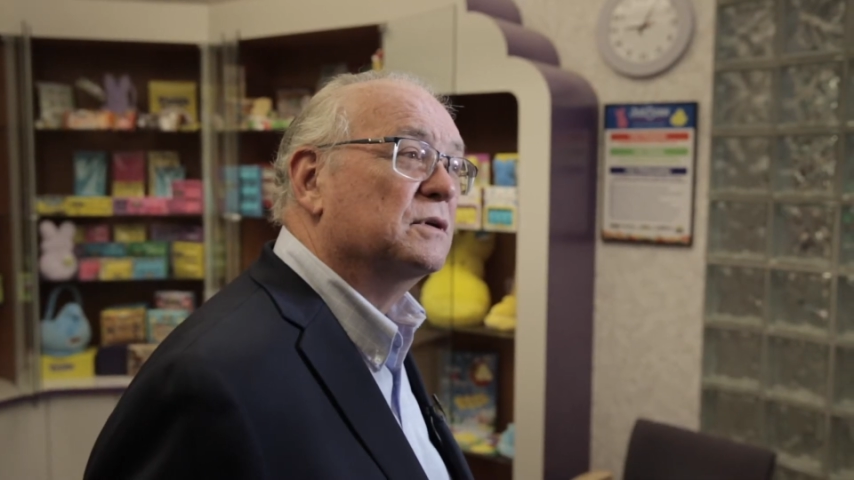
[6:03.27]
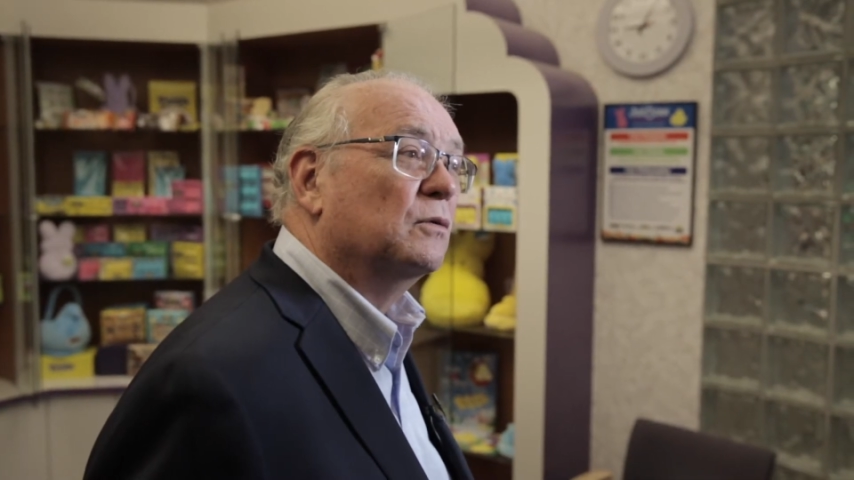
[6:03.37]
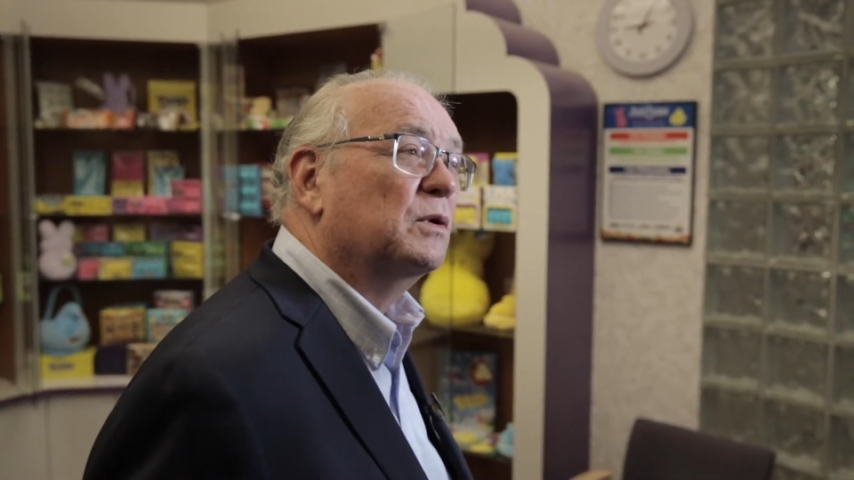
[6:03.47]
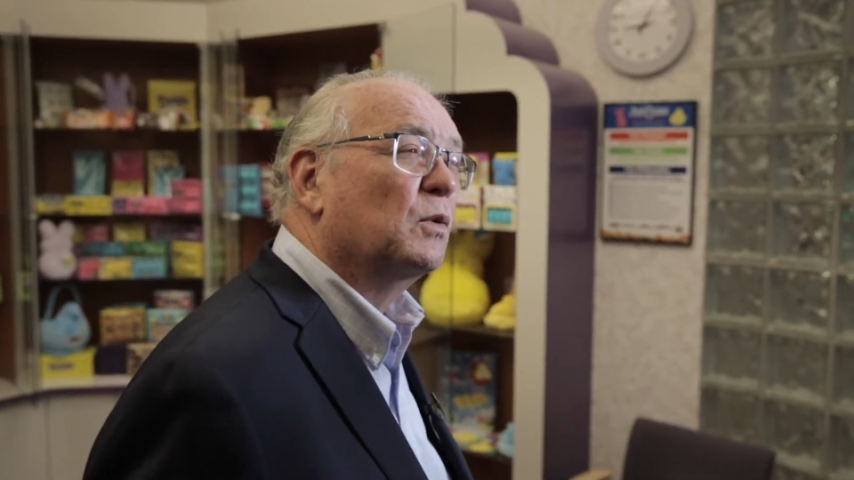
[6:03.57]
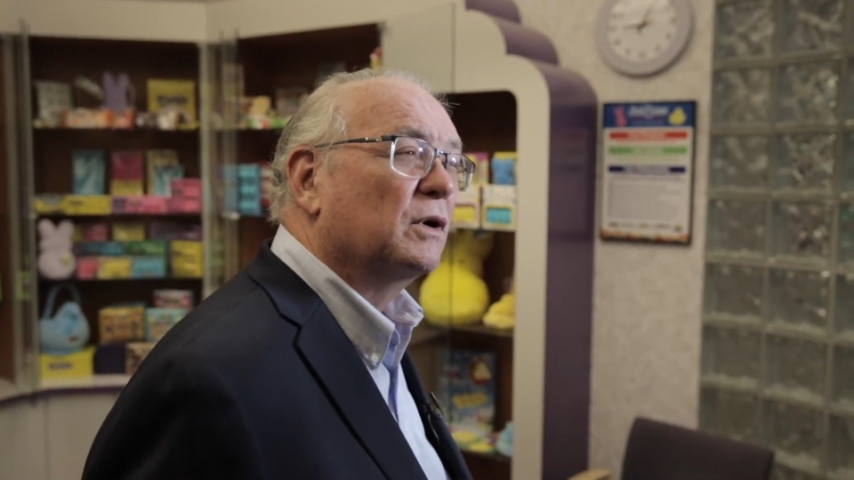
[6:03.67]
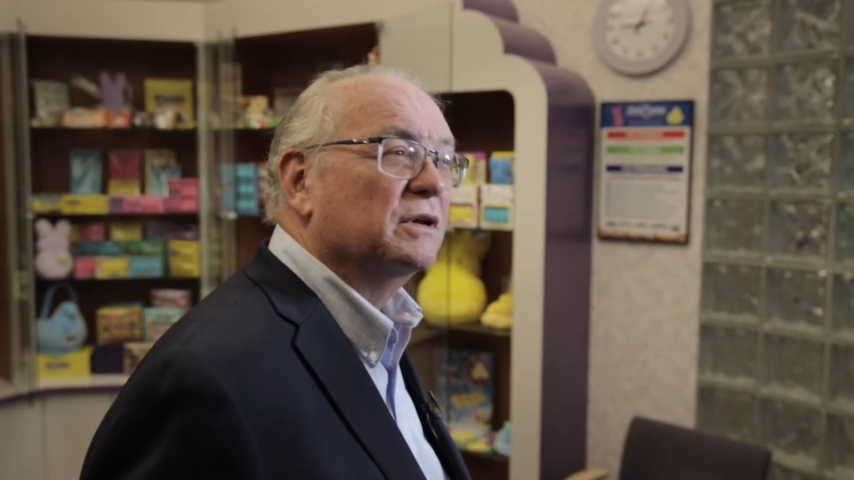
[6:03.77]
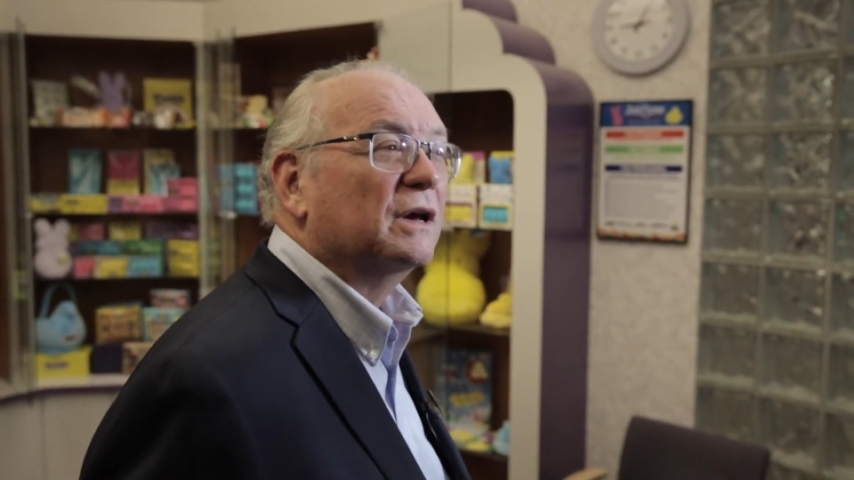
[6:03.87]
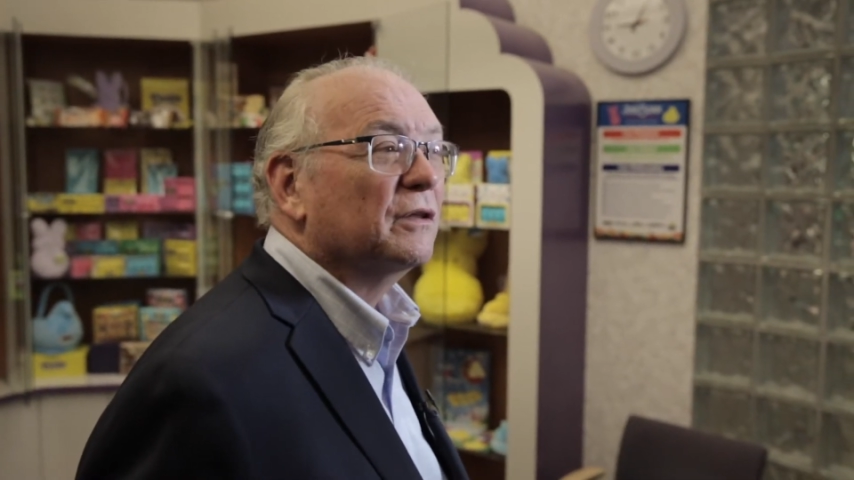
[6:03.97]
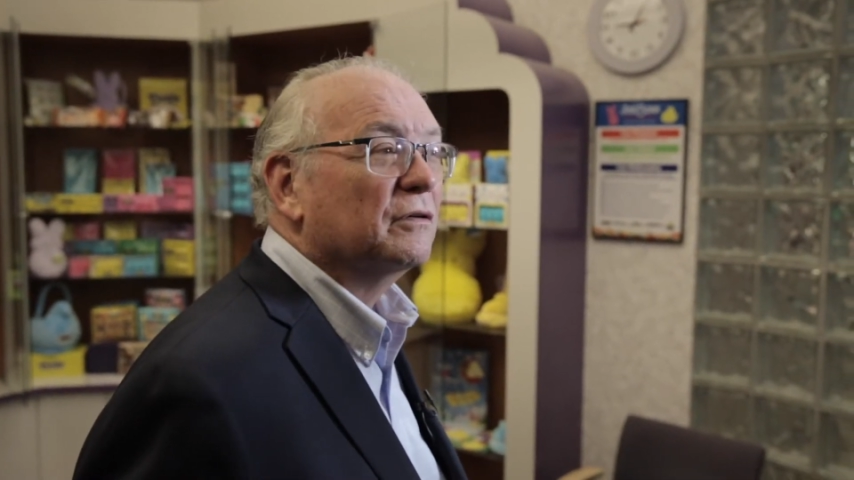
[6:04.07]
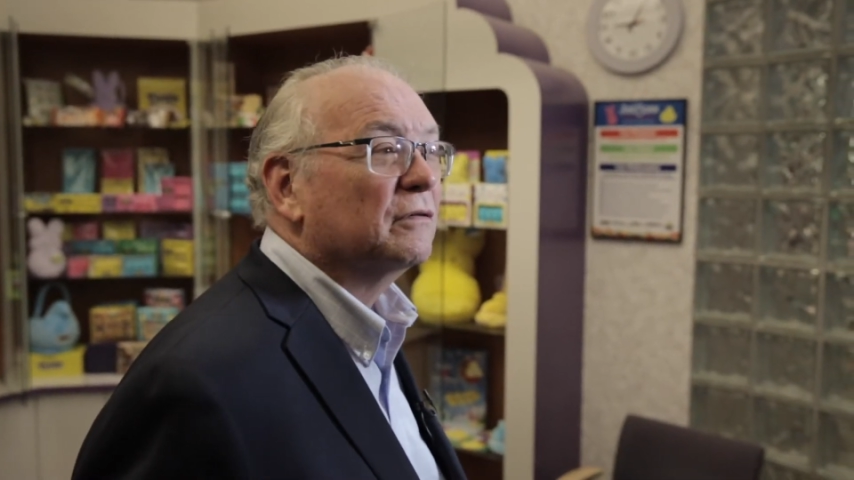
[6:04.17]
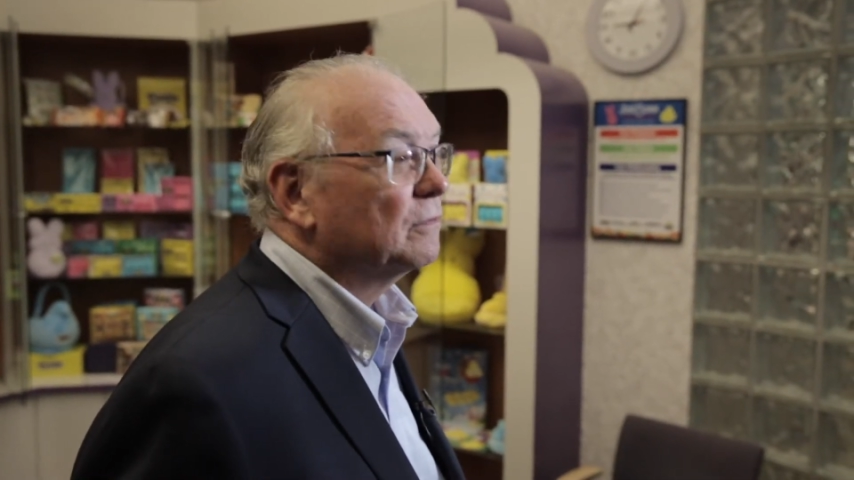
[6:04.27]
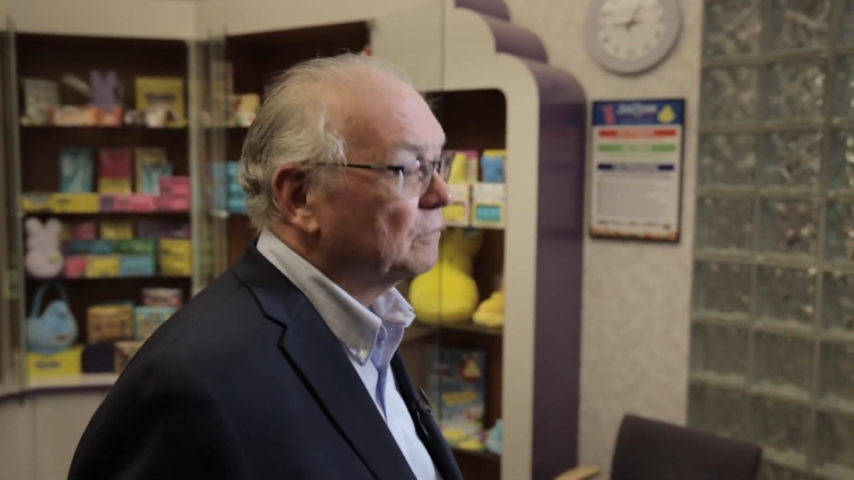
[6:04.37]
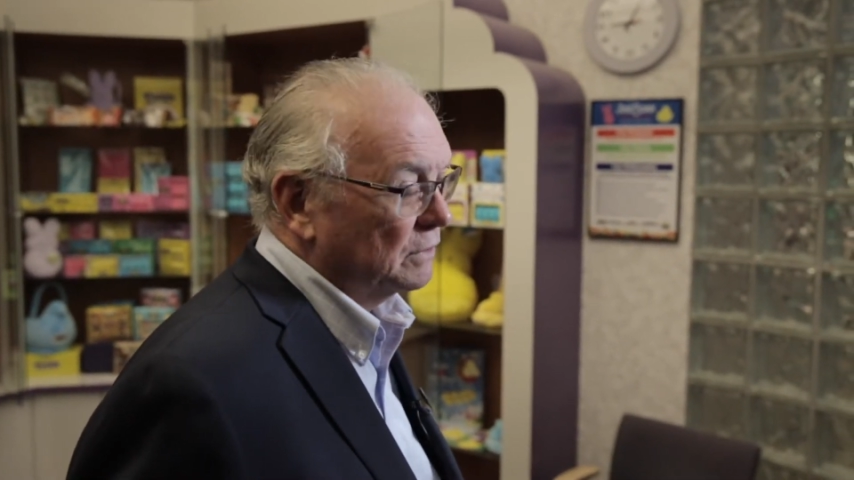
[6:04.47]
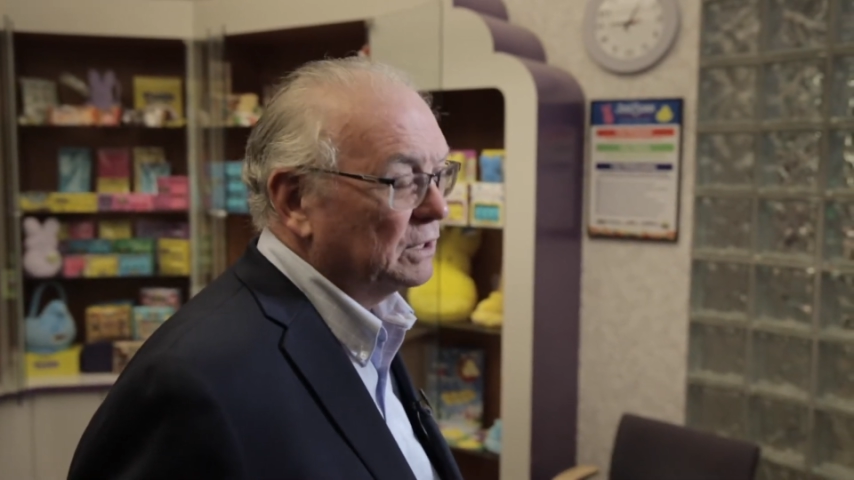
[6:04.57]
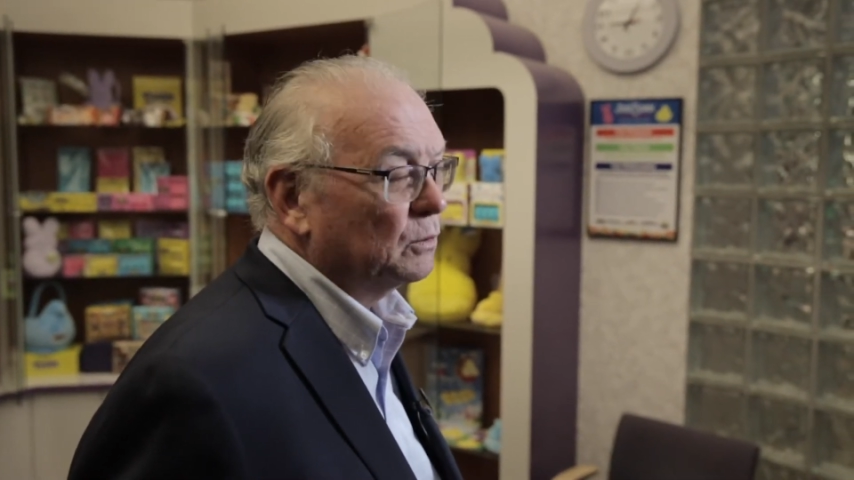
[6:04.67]
so we work together
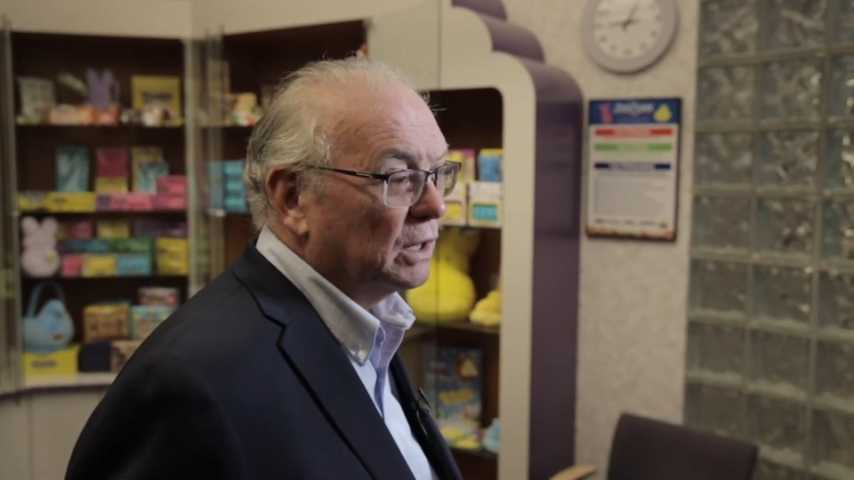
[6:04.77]
really